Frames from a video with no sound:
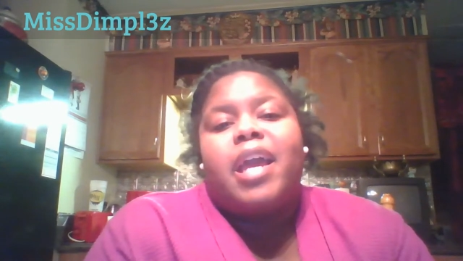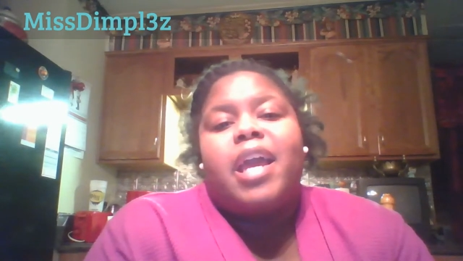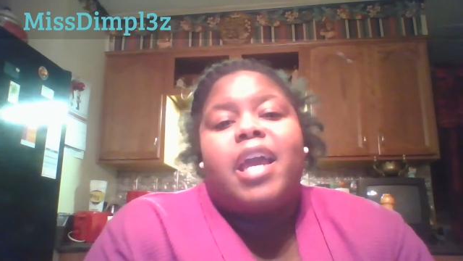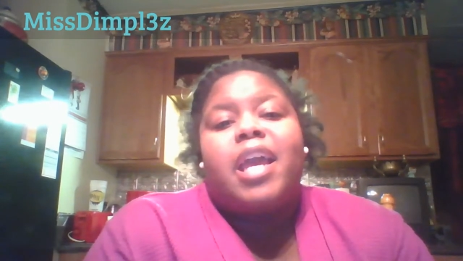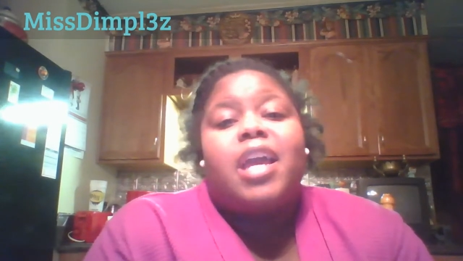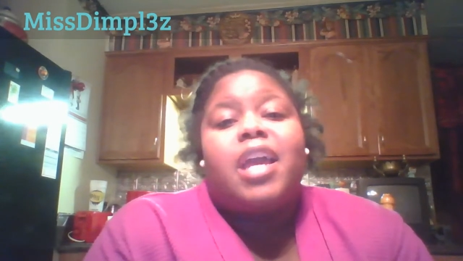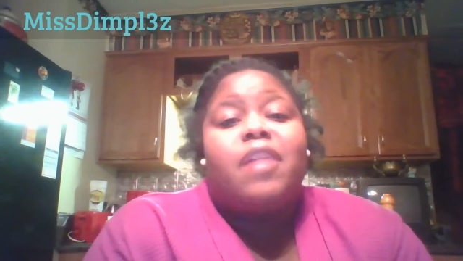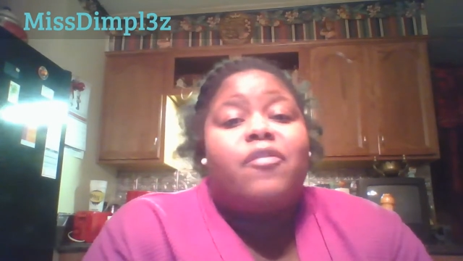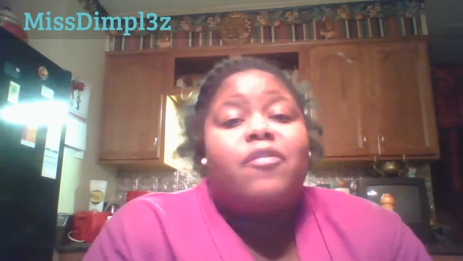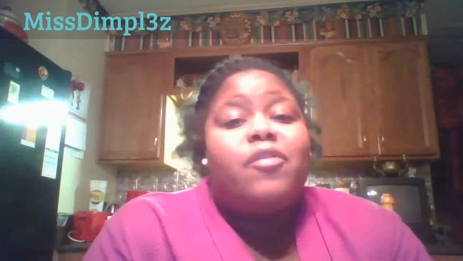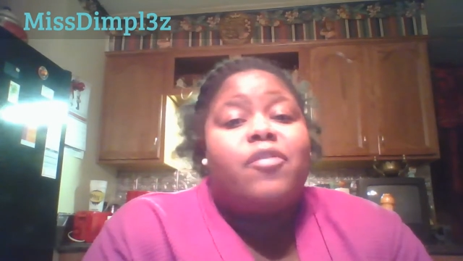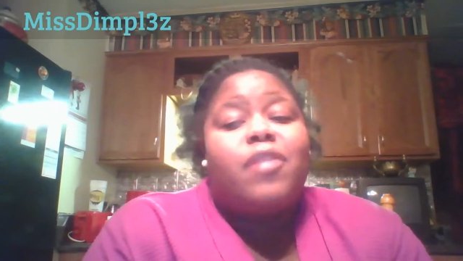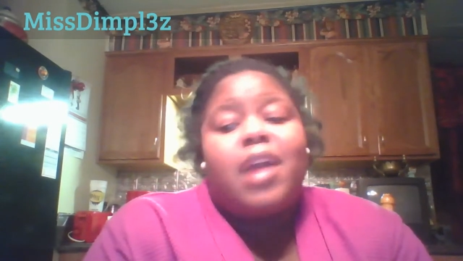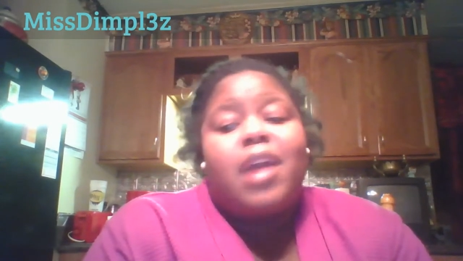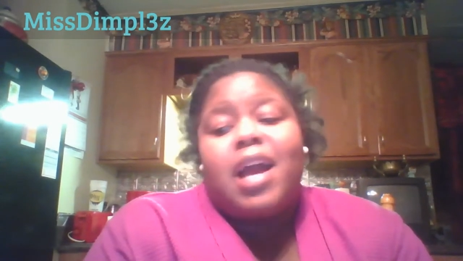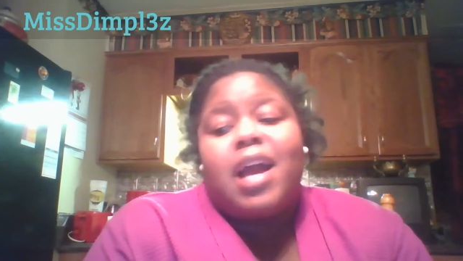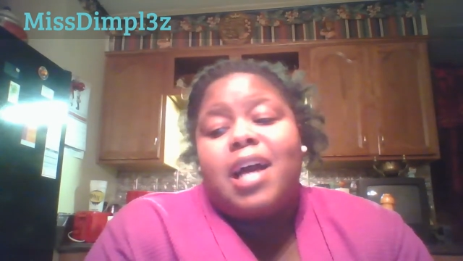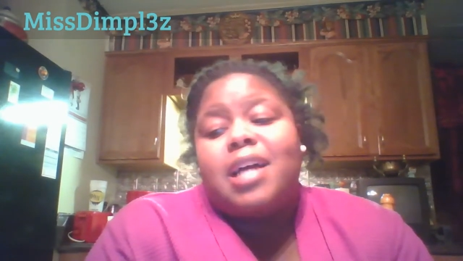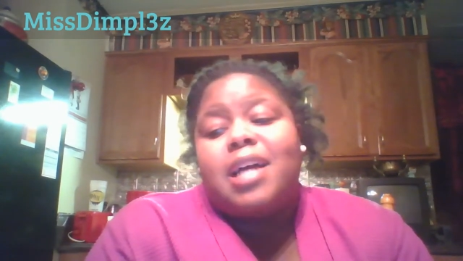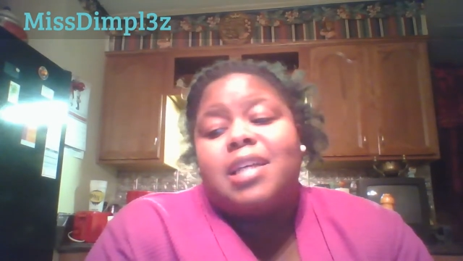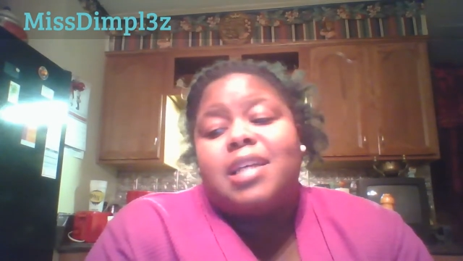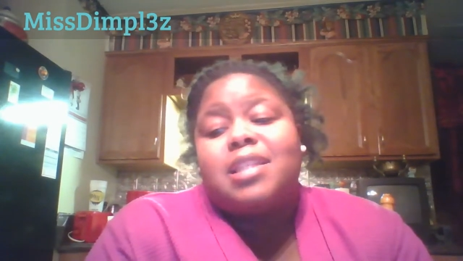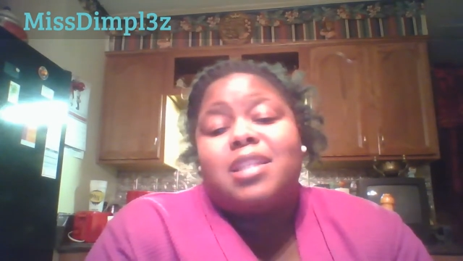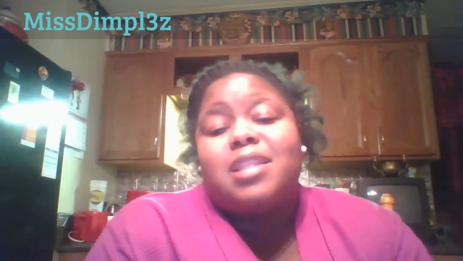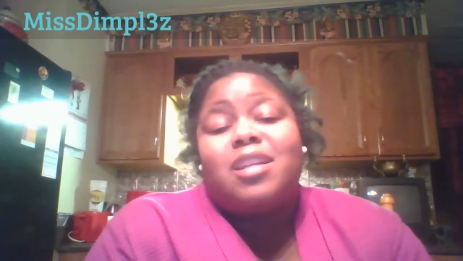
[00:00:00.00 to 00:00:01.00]
and give you
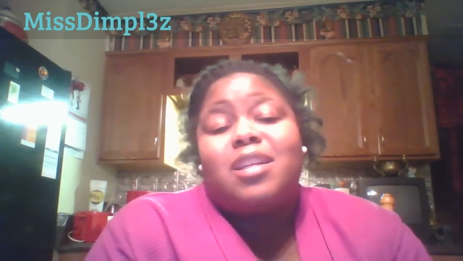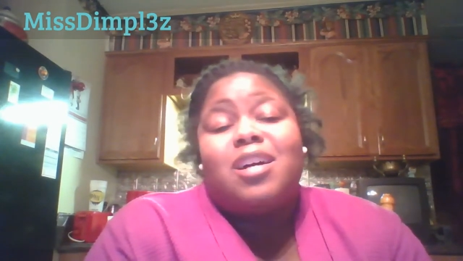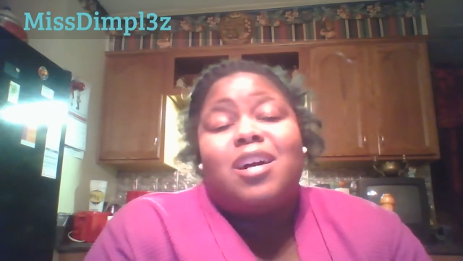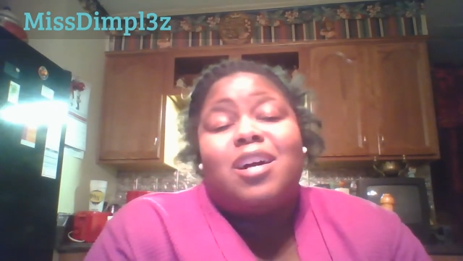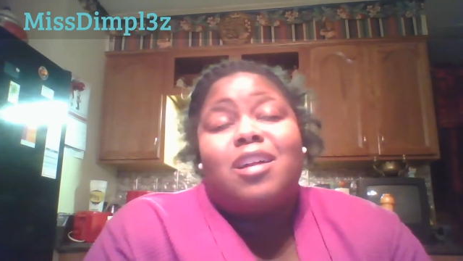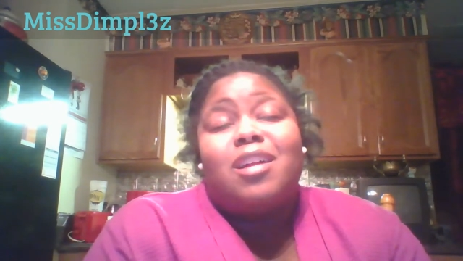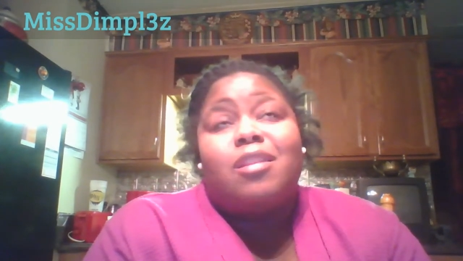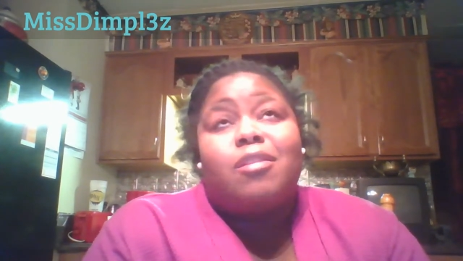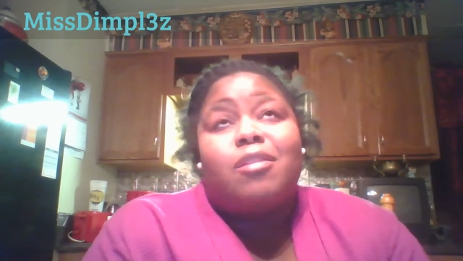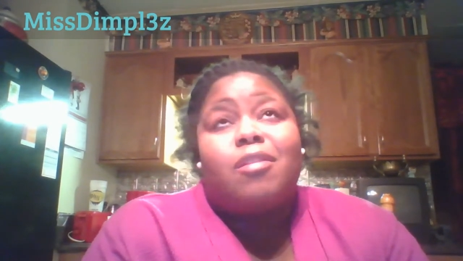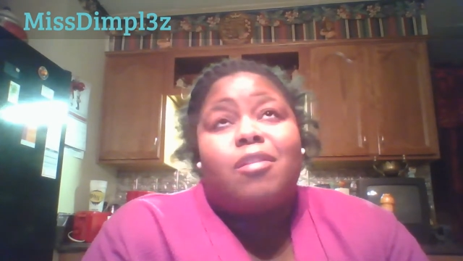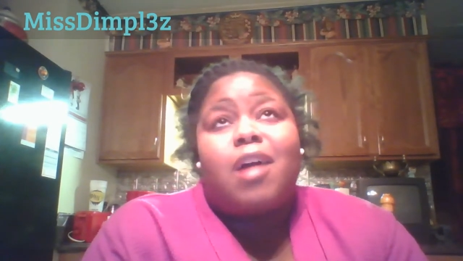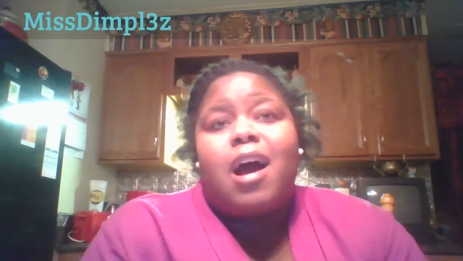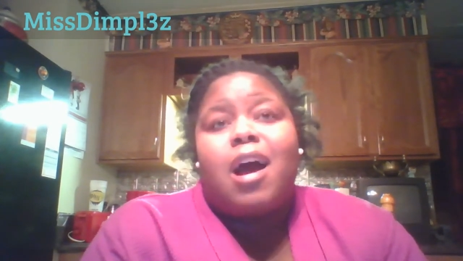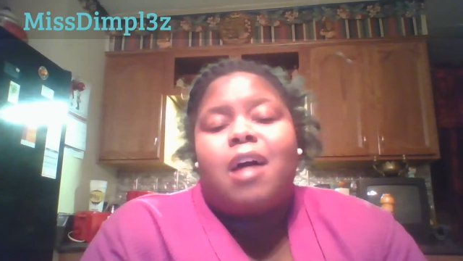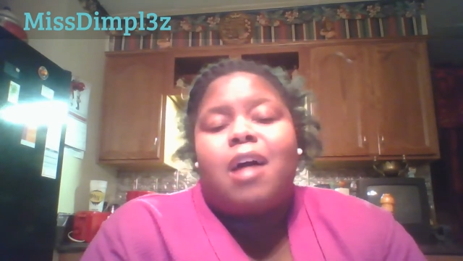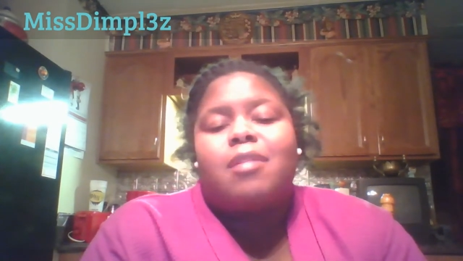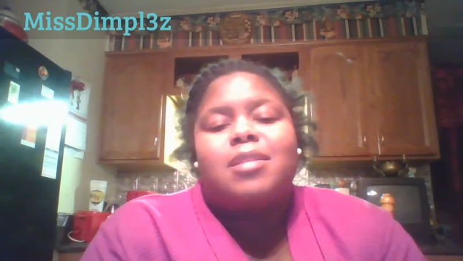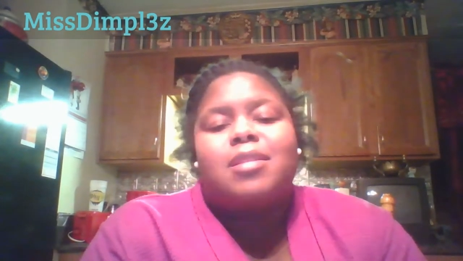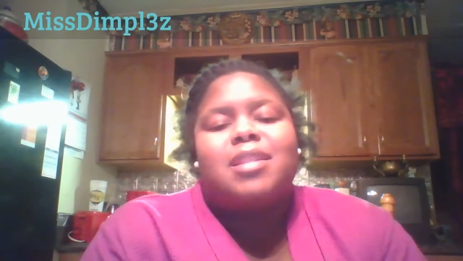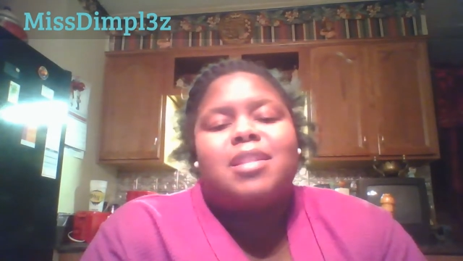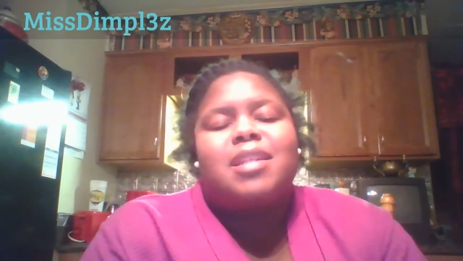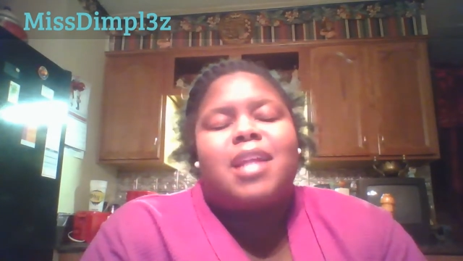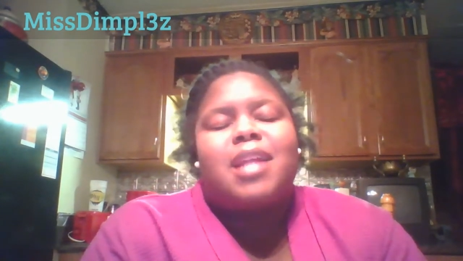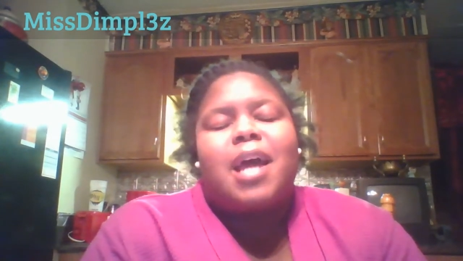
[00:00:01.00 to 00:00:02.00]
guys a little haul
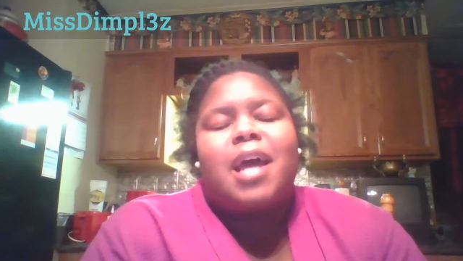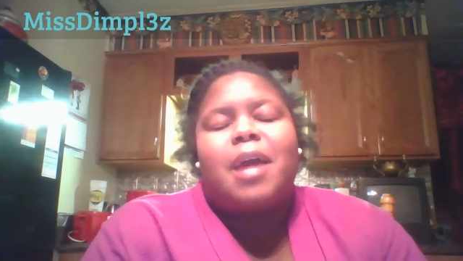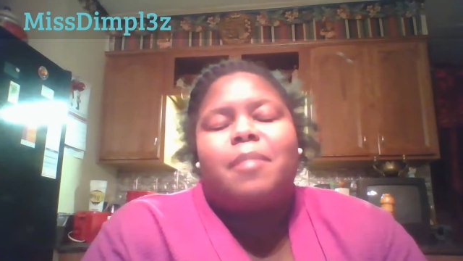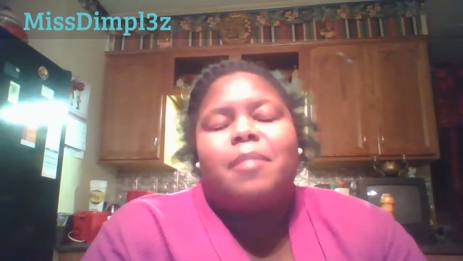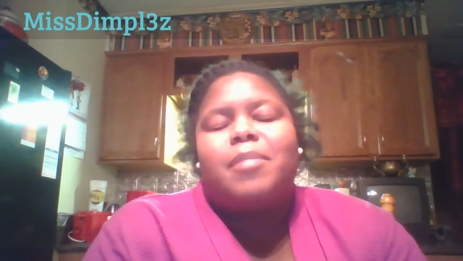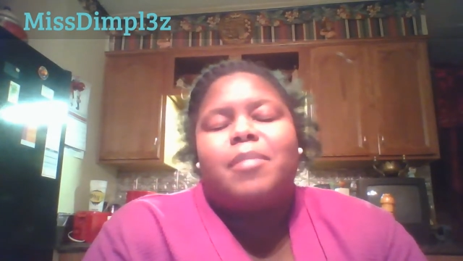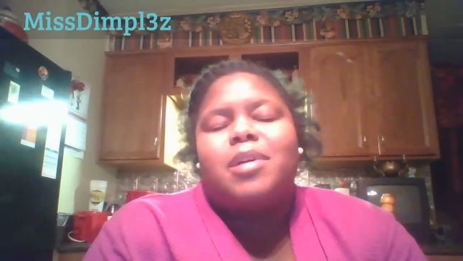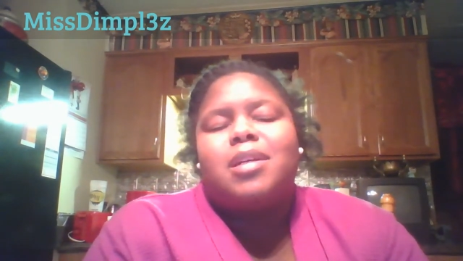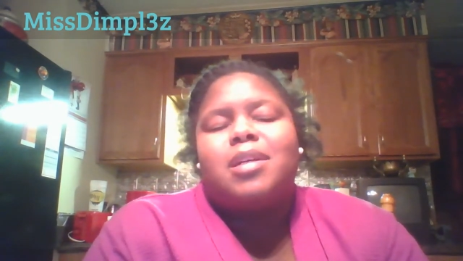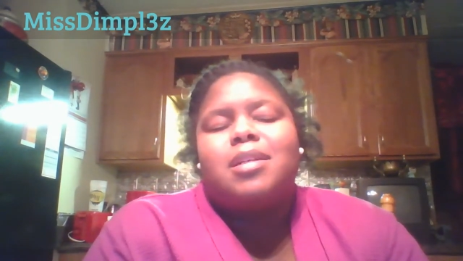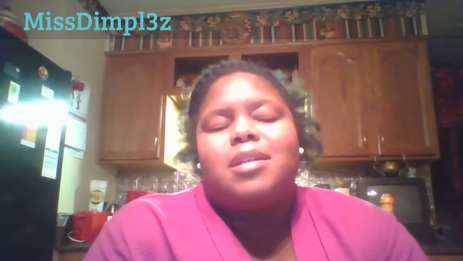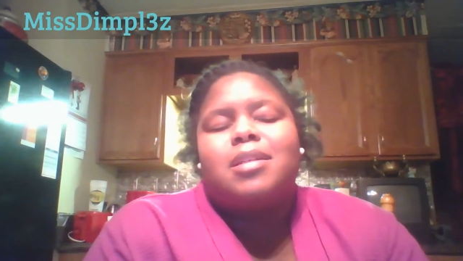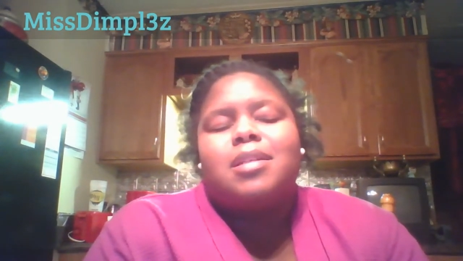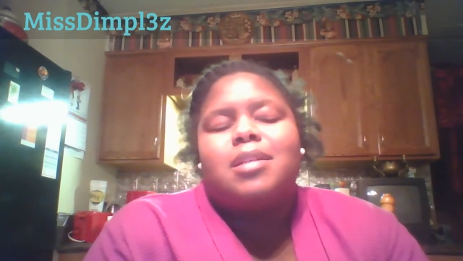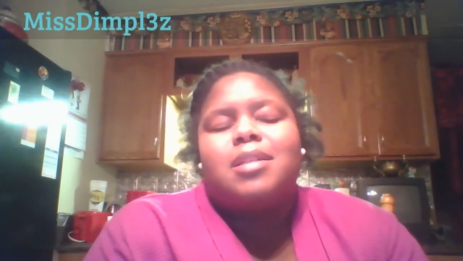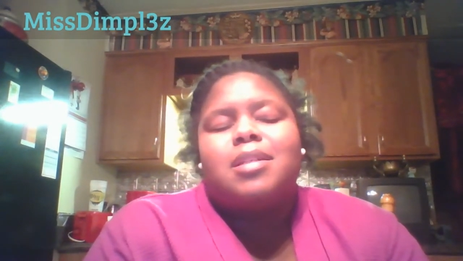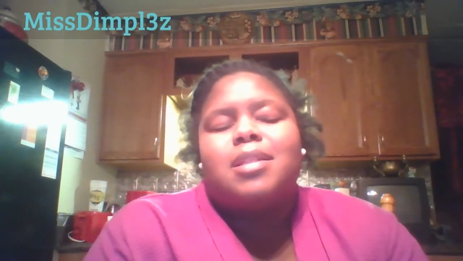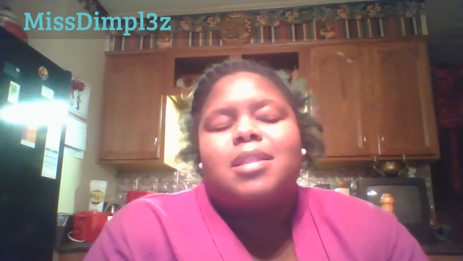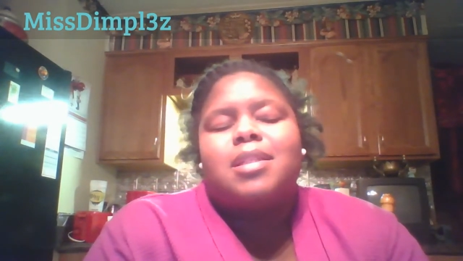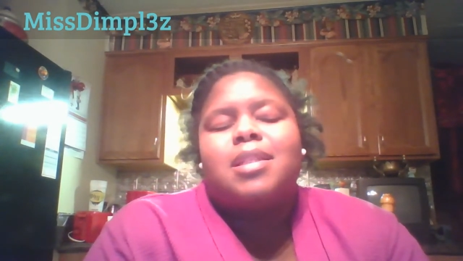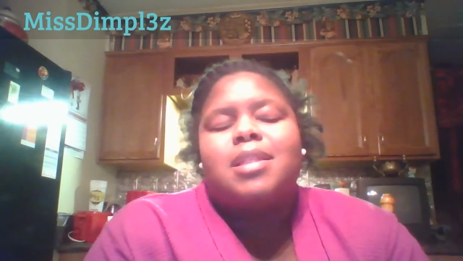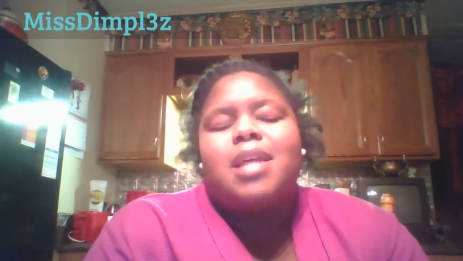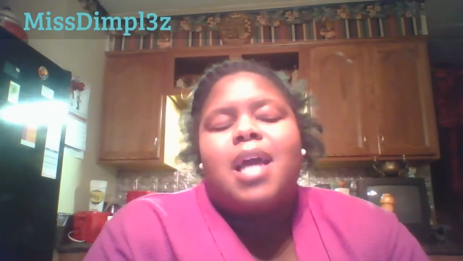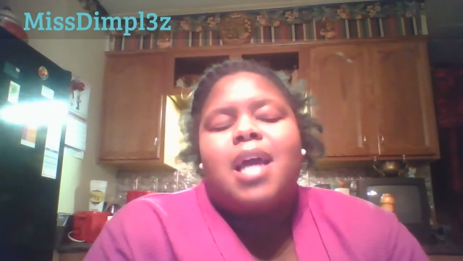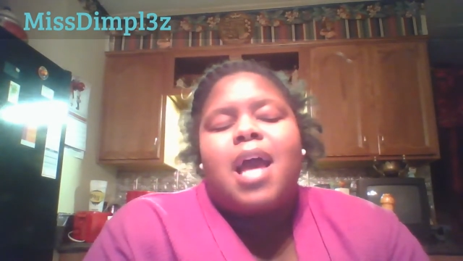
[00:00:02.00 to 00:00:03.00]
tonight
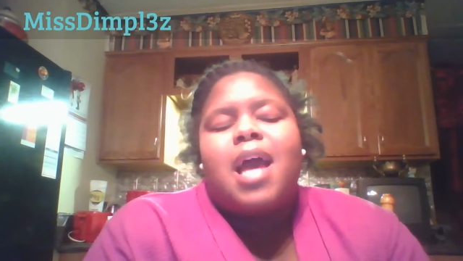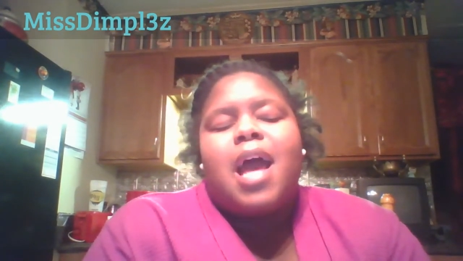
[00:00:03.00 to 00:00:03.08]
because